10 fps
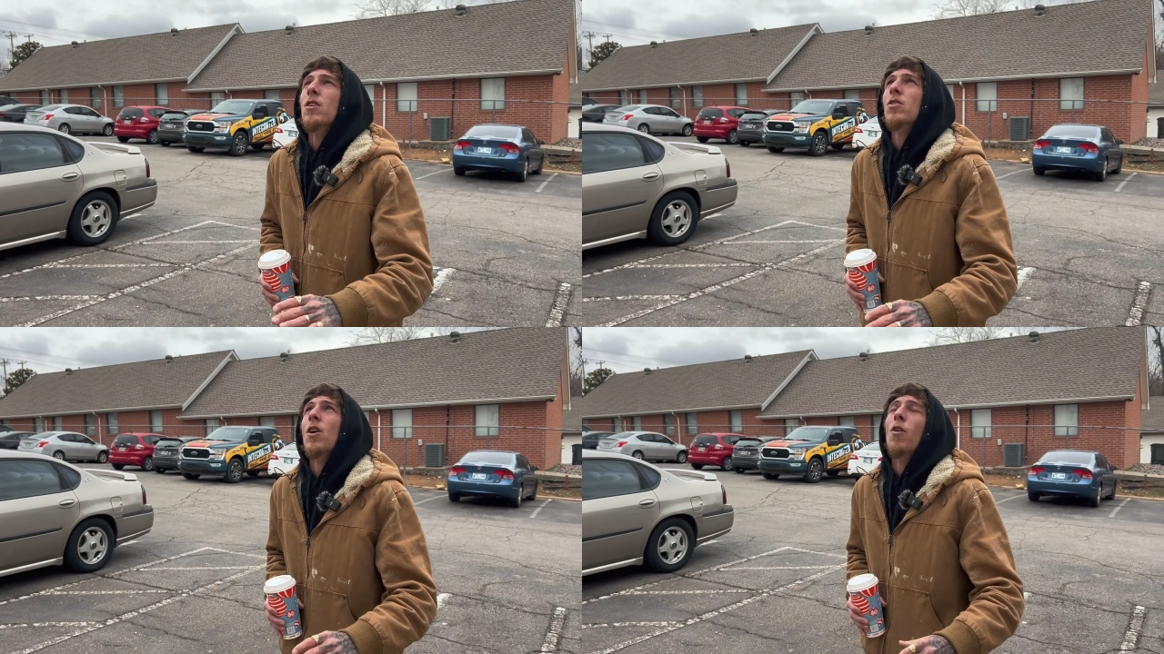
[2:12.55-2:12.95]

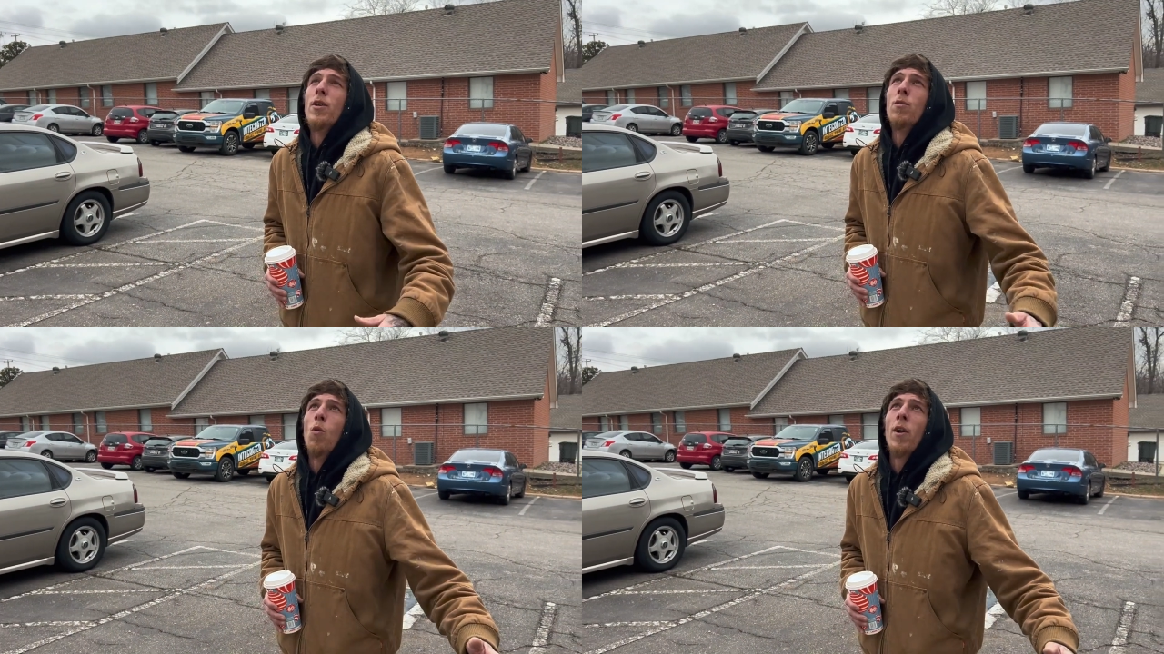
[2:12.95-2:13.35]
So
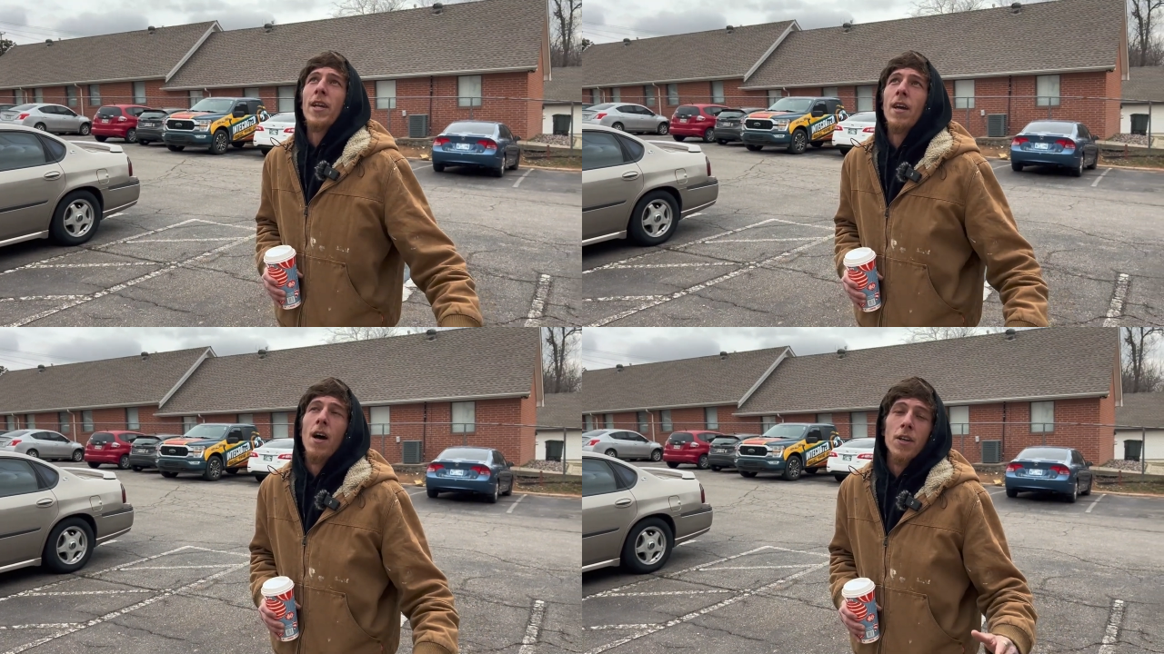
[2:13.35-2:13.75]
you'd wanna
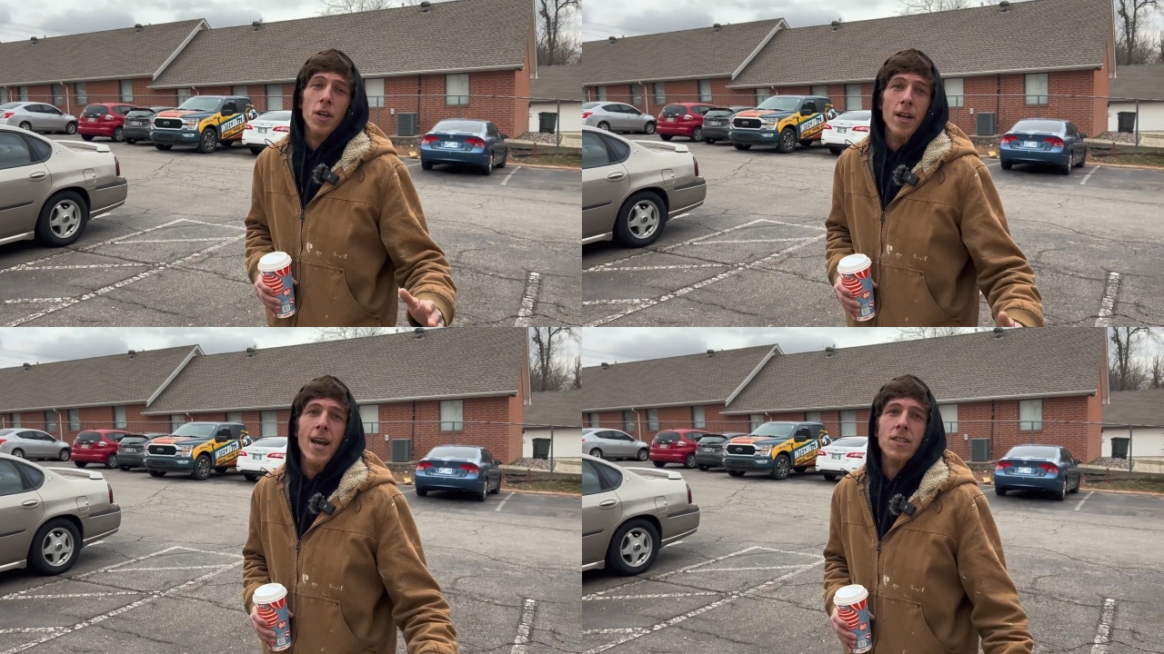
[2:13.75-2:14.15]
get a
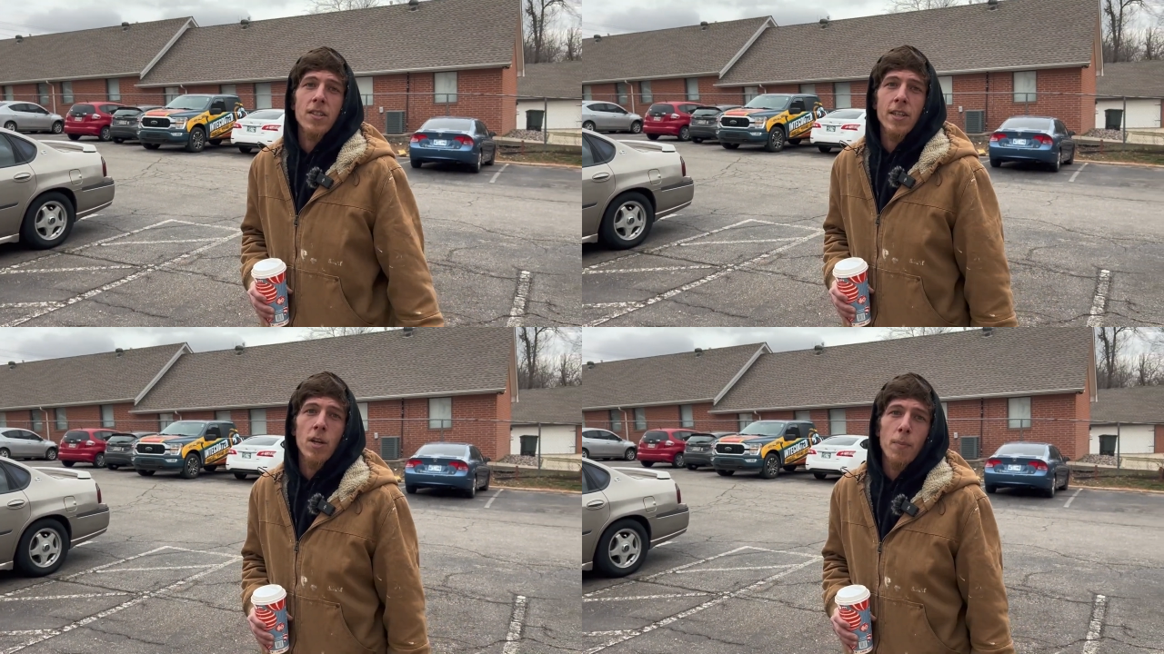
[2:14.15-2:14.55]
good
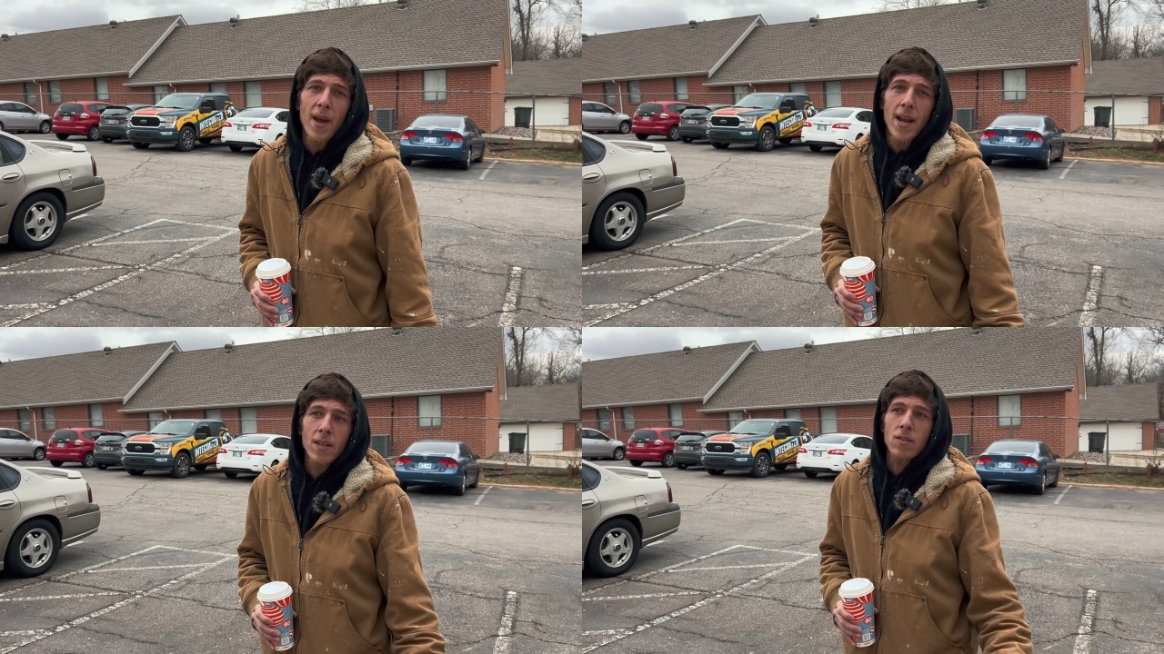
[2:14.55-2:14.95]
exterior
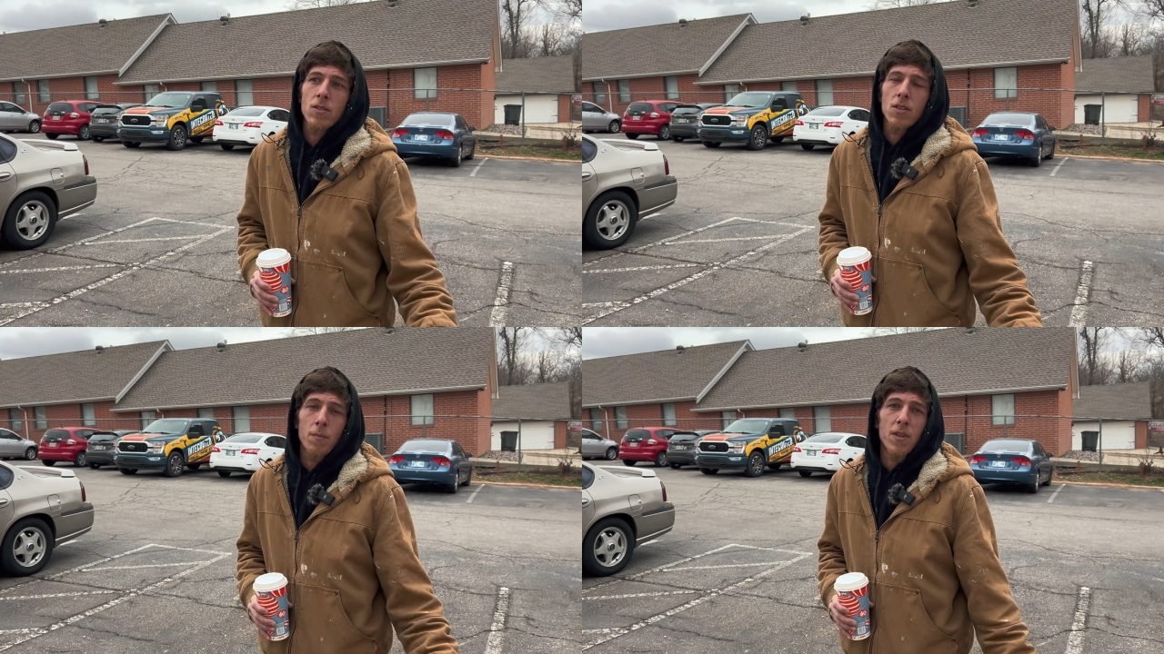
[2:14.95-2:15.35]
paint,
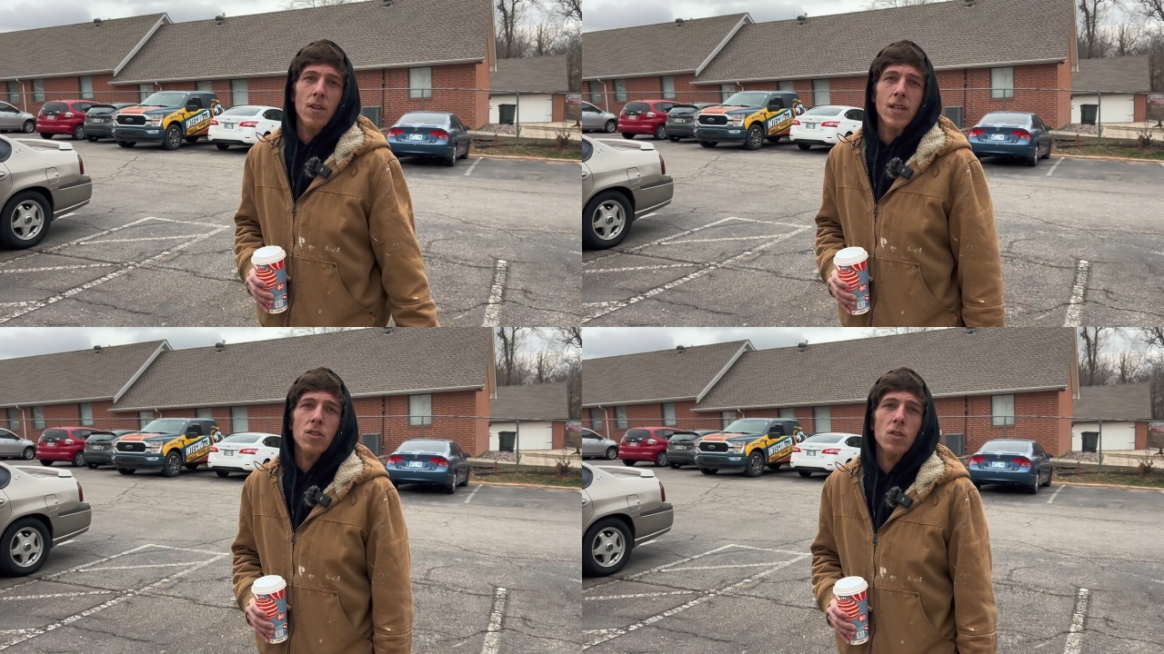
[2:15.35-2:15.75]
something
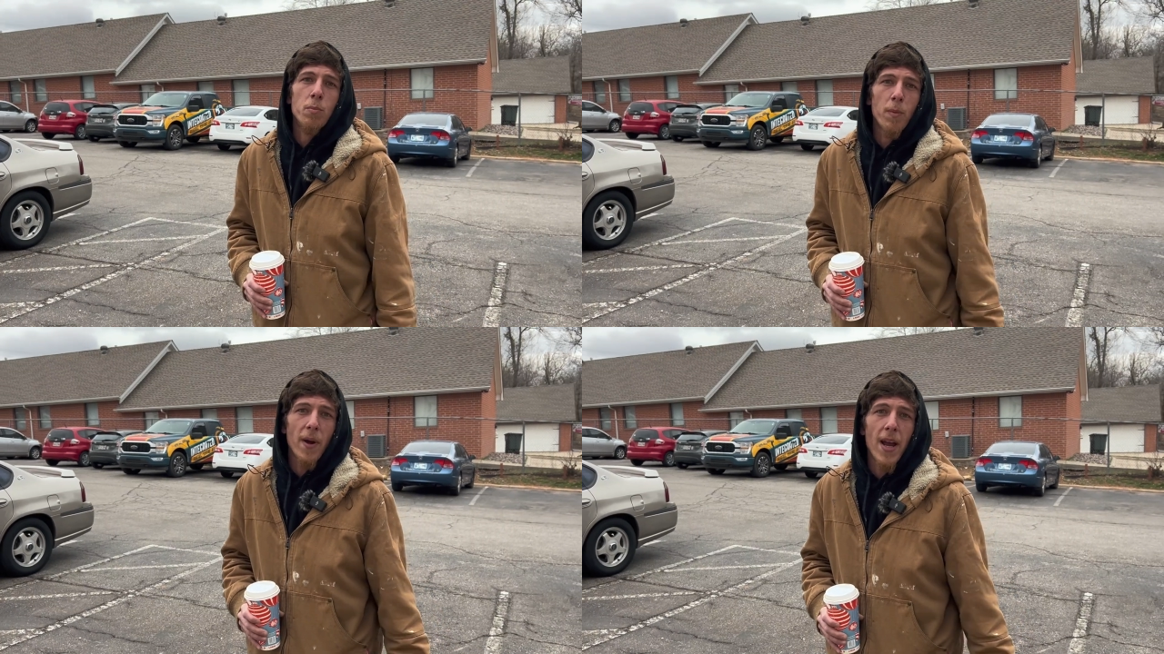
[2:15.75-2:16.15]
like
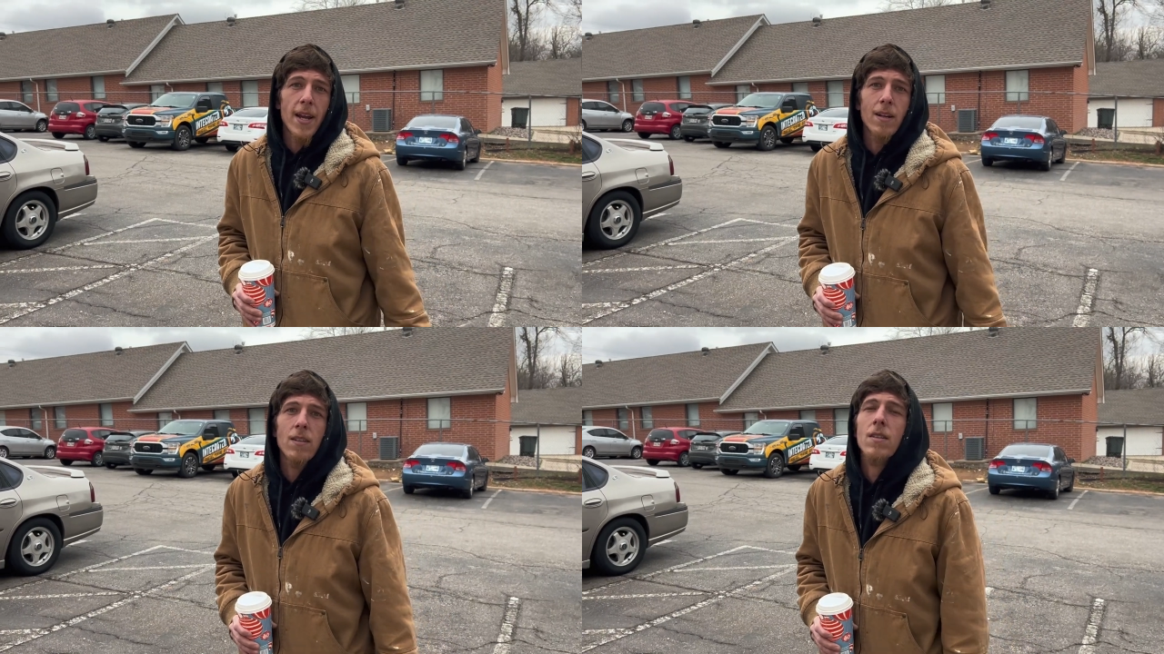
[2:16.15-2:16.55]
Super Paint